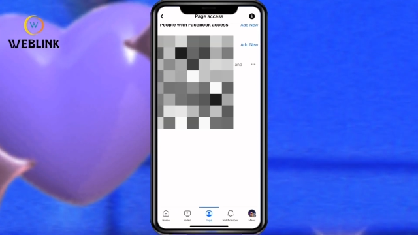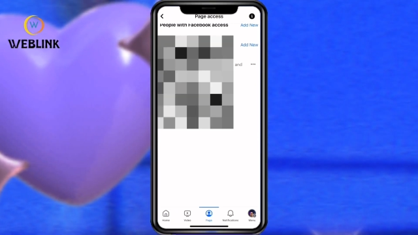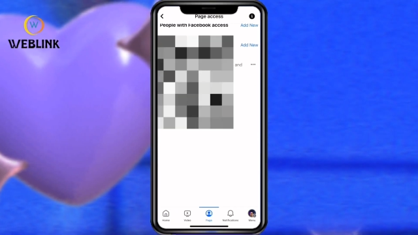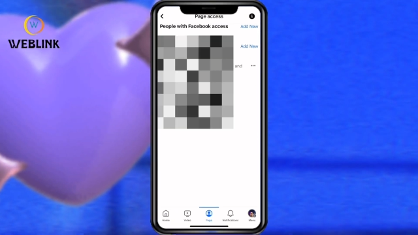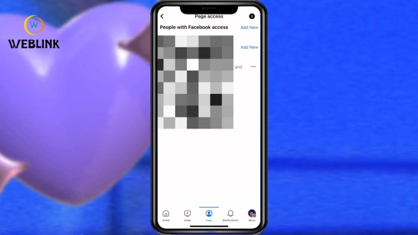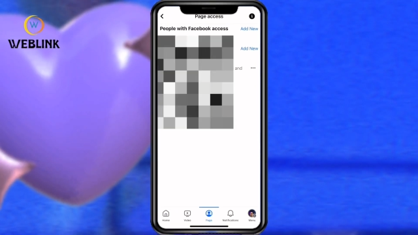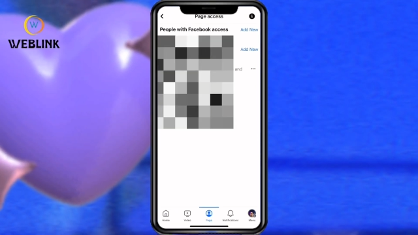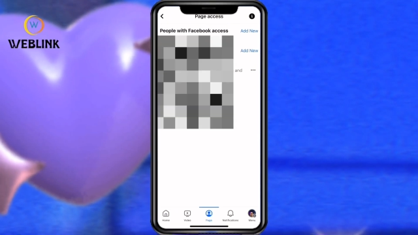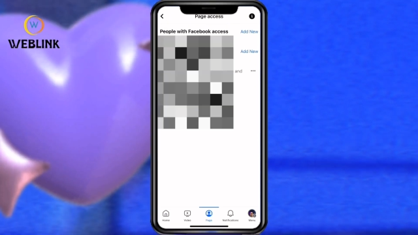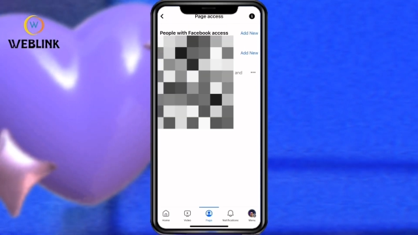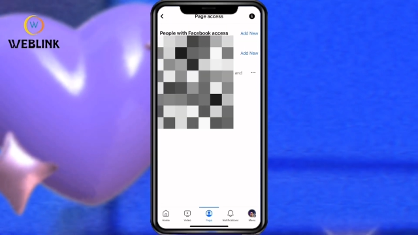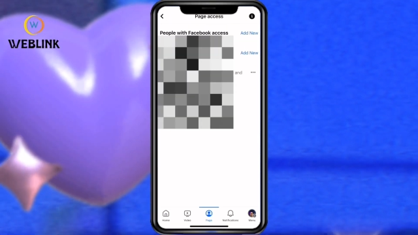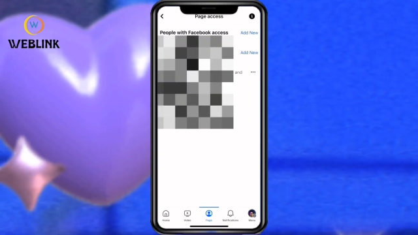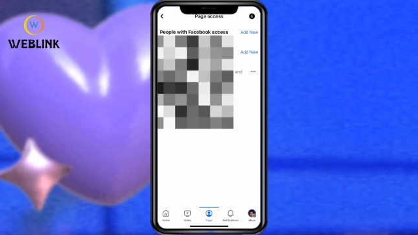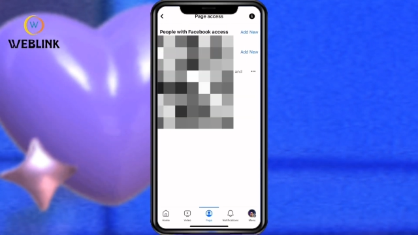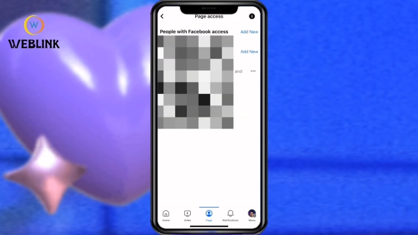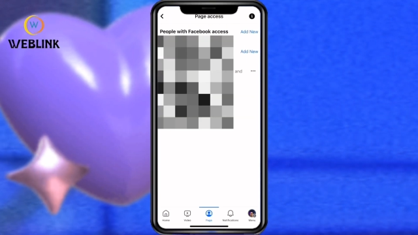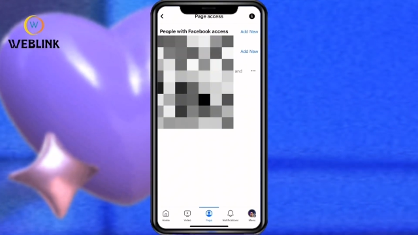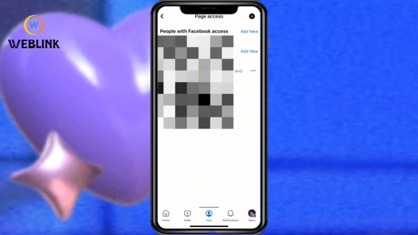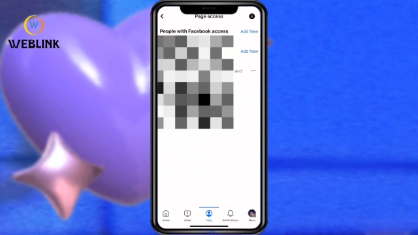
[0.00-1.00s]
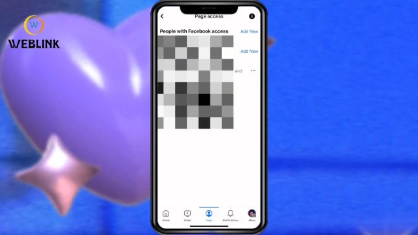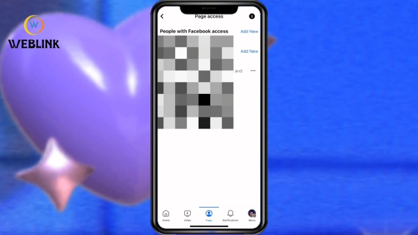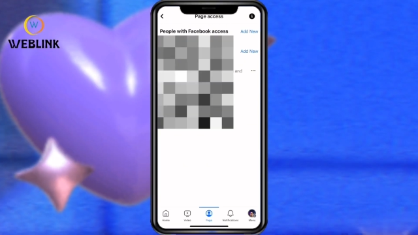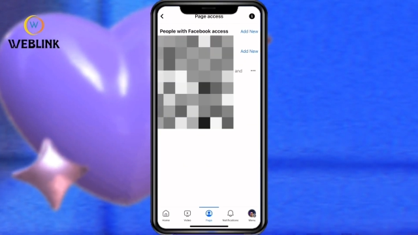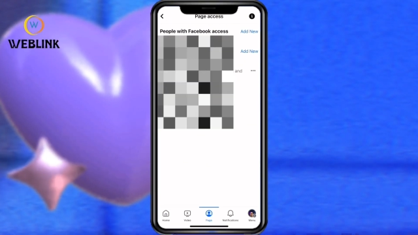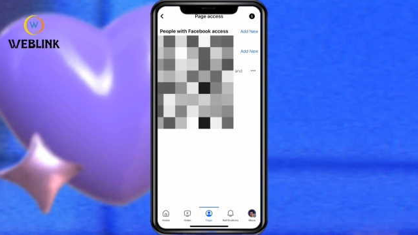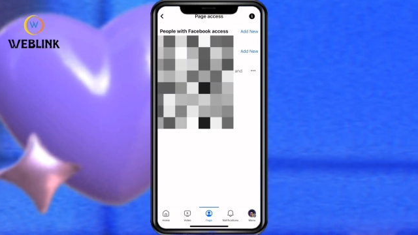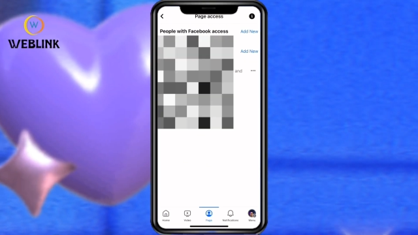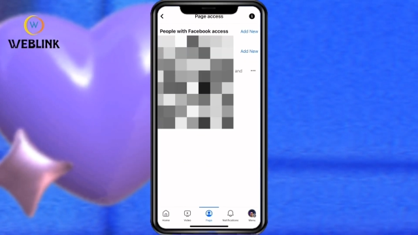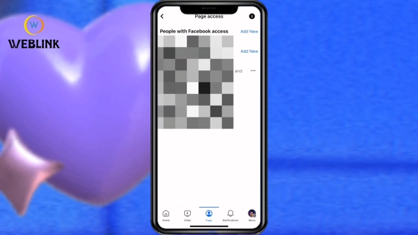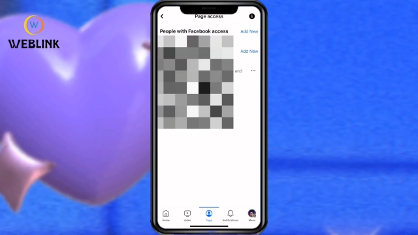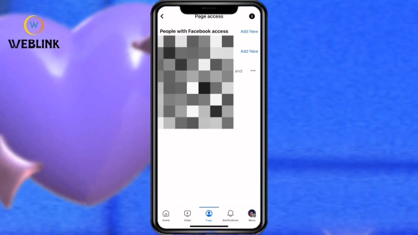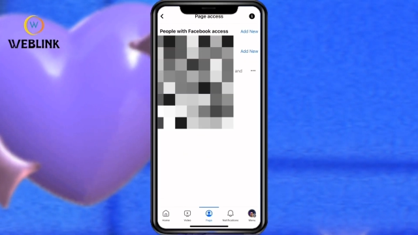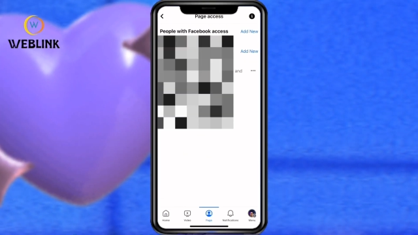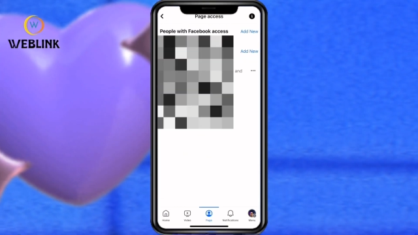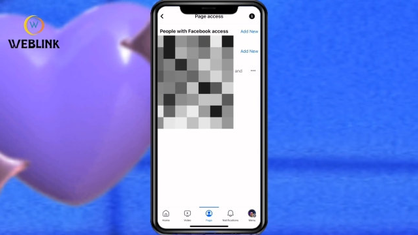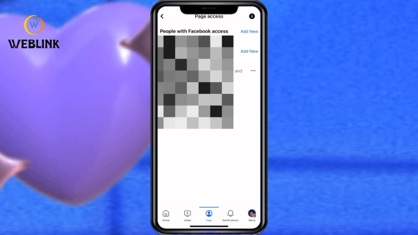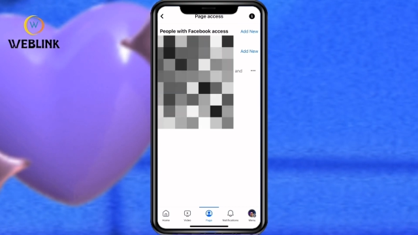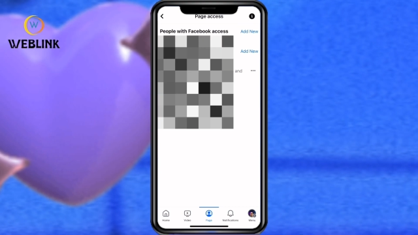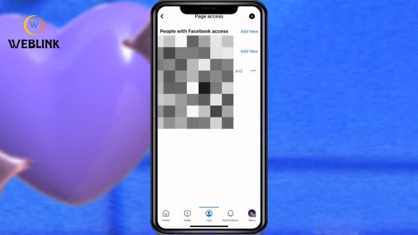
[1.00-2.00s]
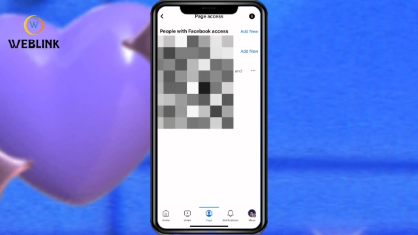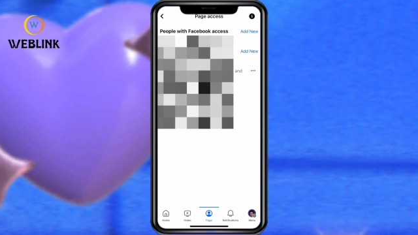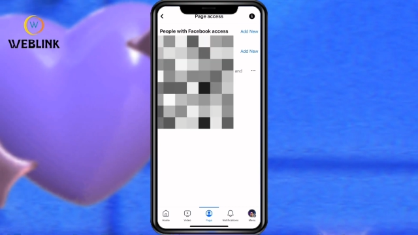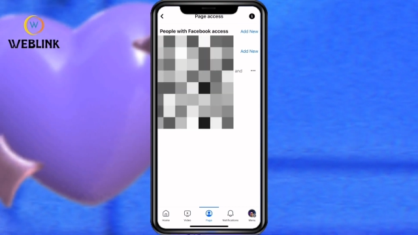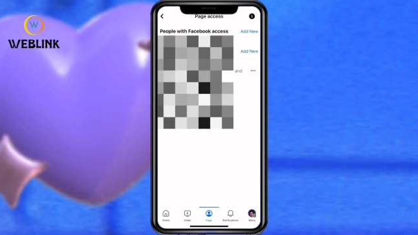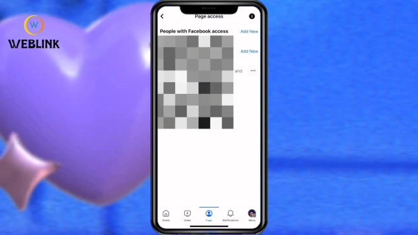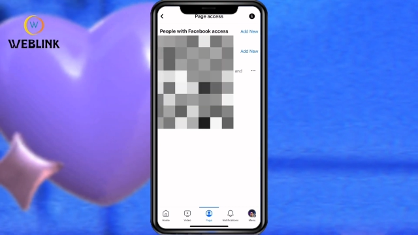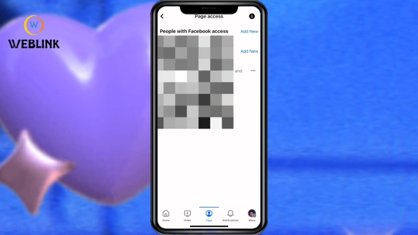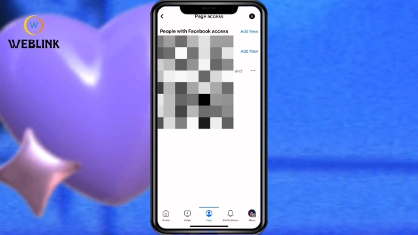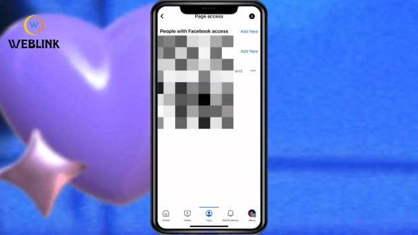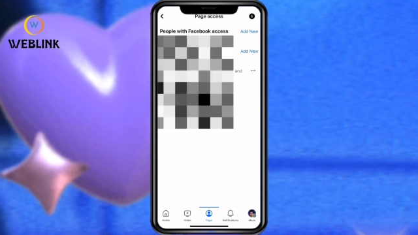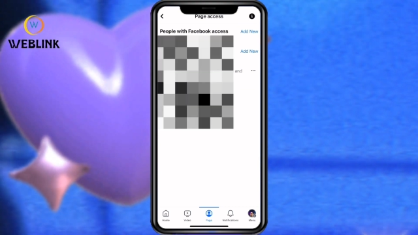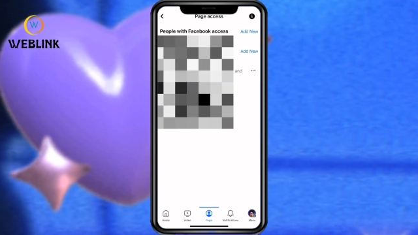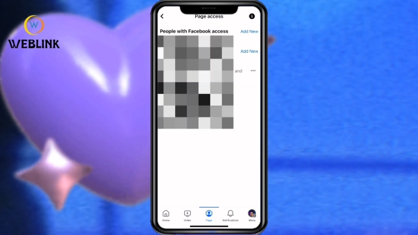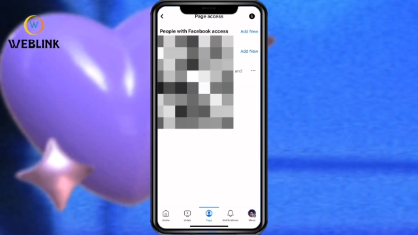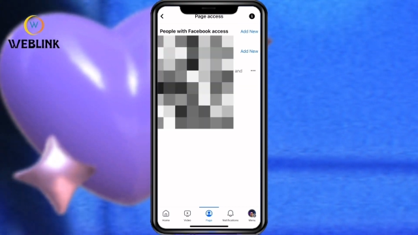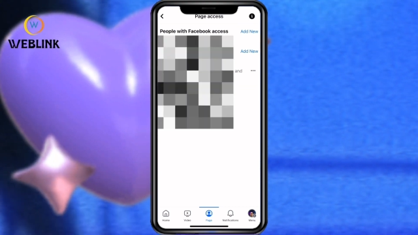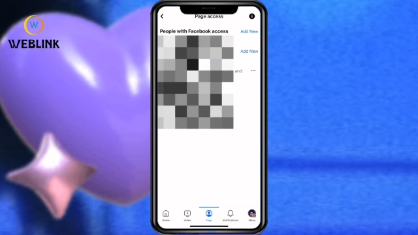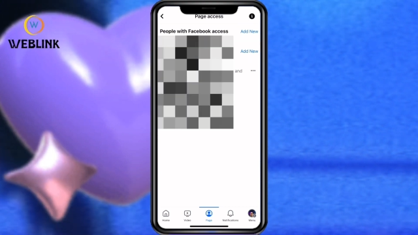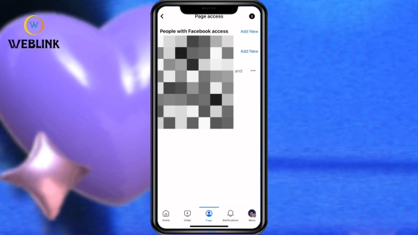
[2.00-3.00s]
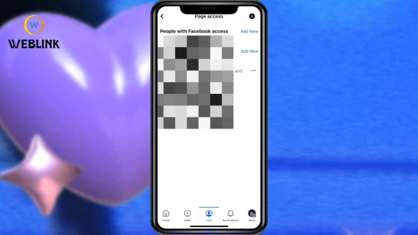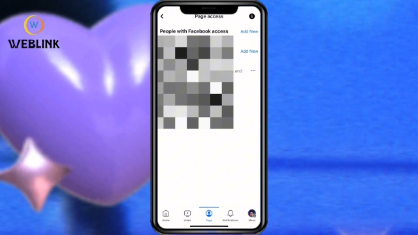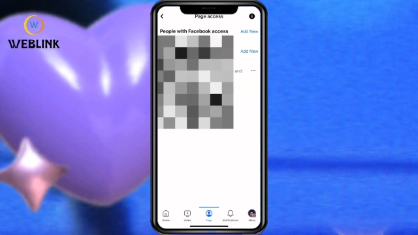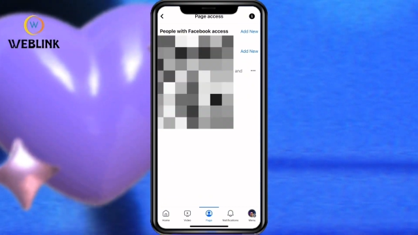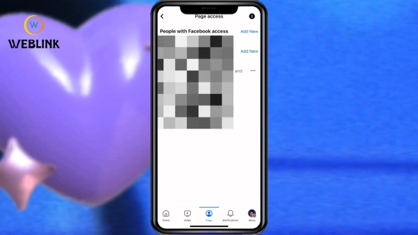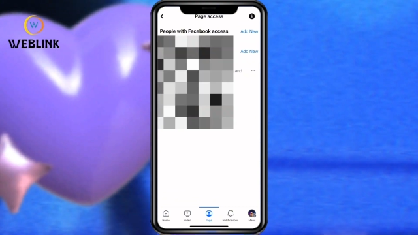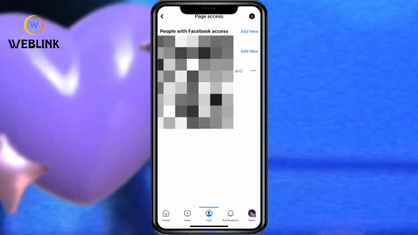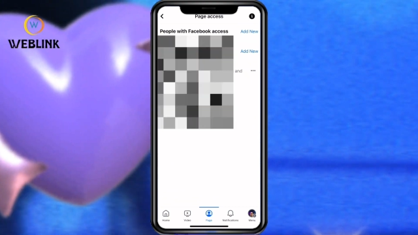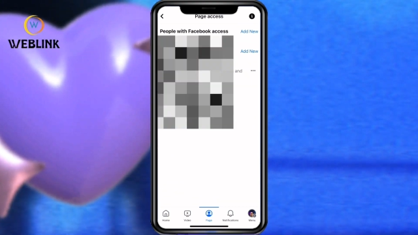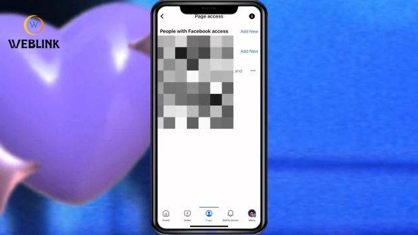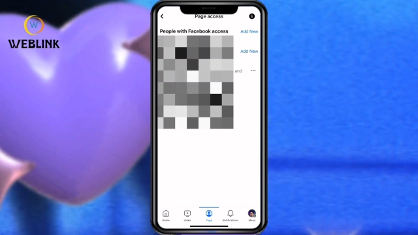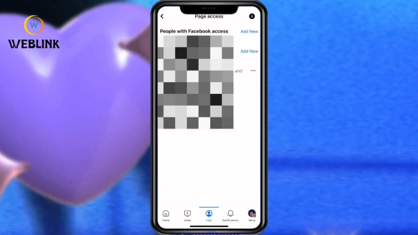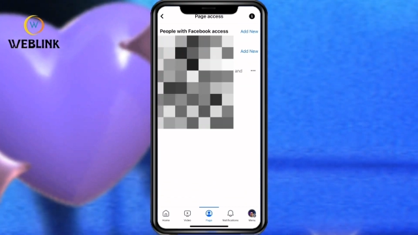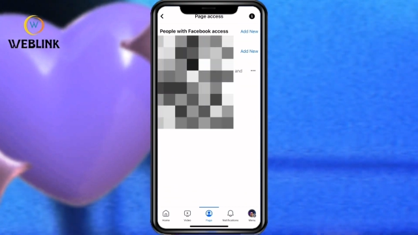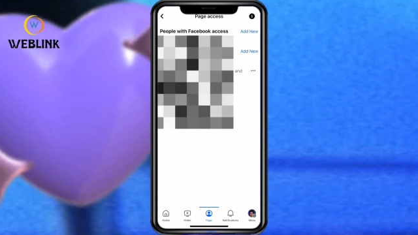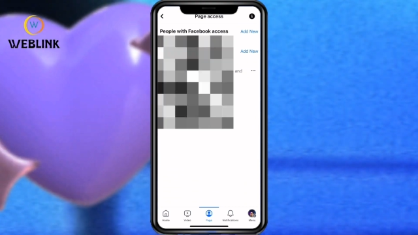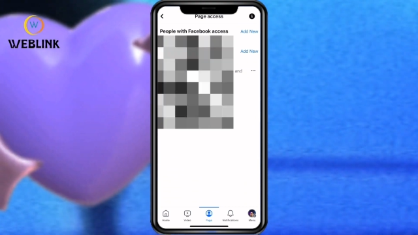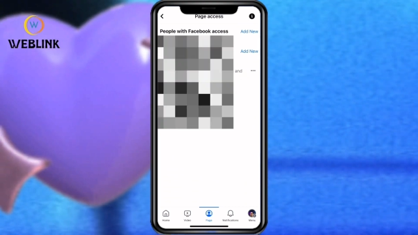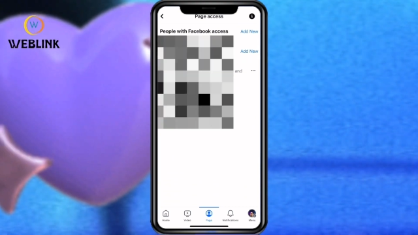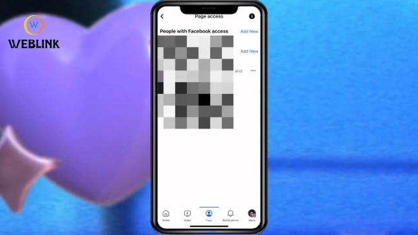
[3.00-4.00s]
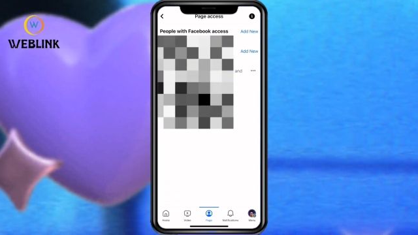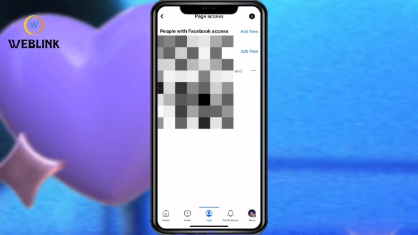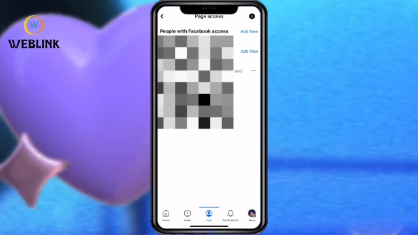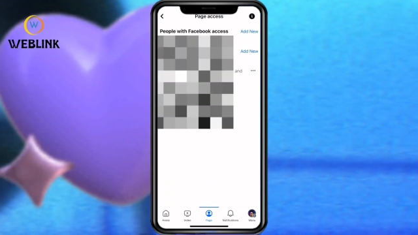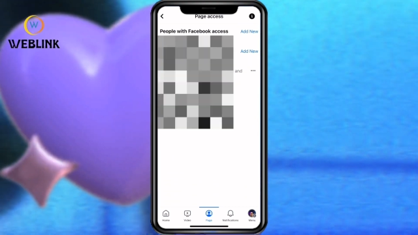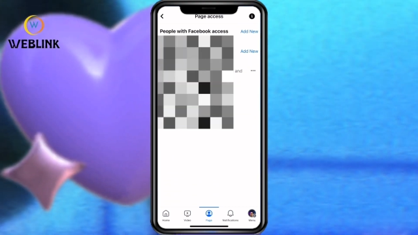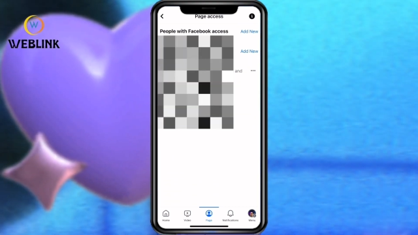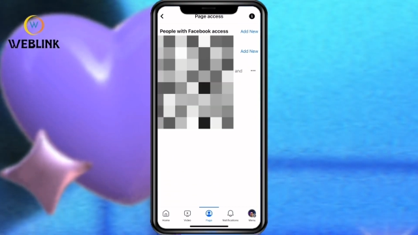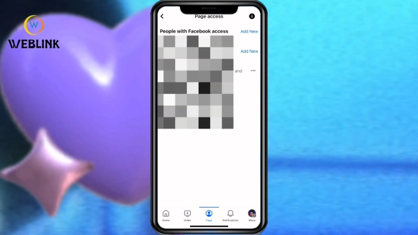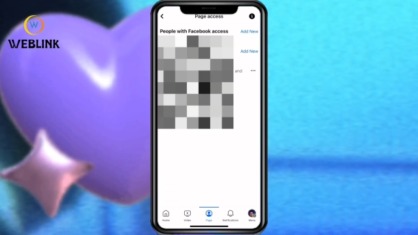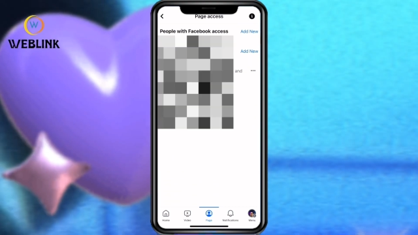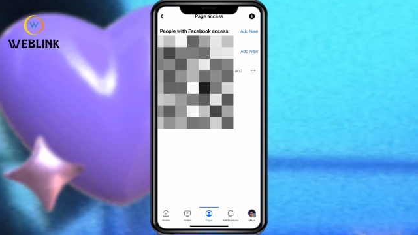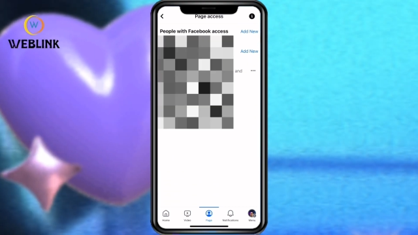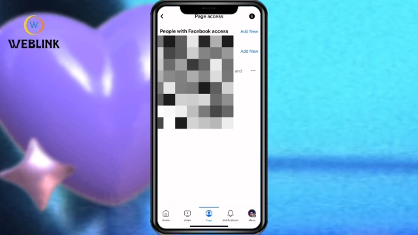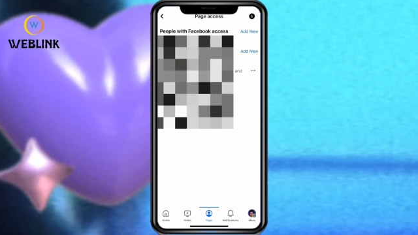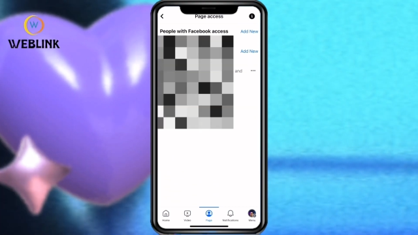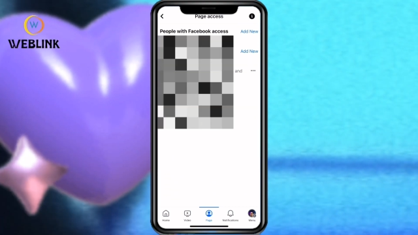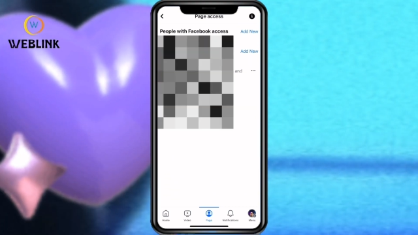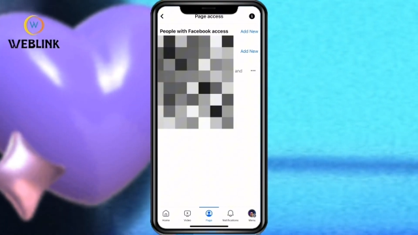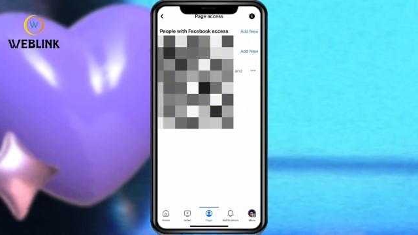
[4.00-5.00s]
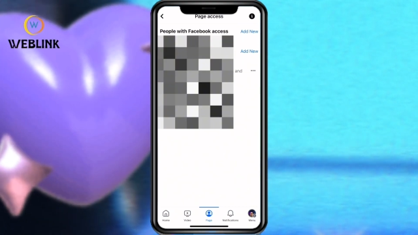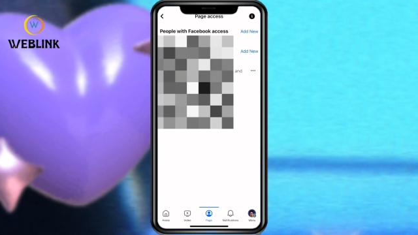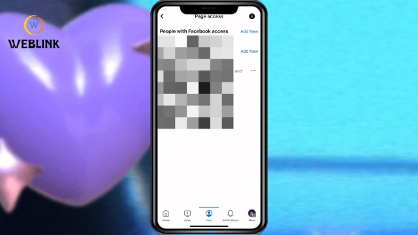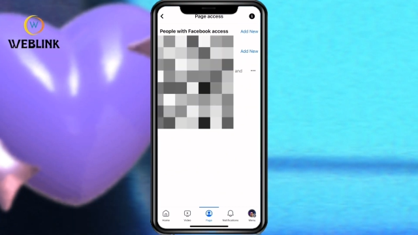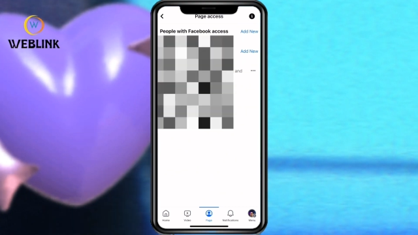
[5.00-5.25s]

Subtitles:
No face is visible, so there are no lips to read.